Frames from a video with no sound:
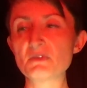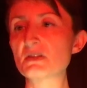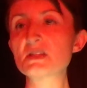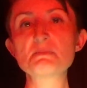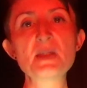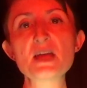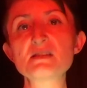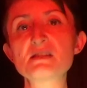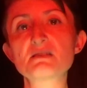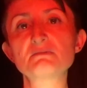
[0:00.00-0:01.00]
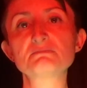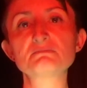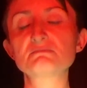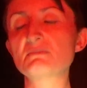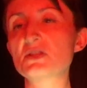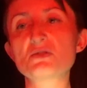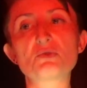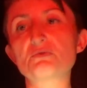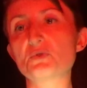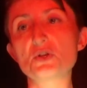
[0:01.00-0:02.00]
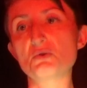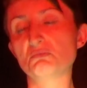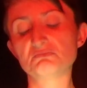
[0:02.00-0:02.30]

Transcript: "This place is not for you."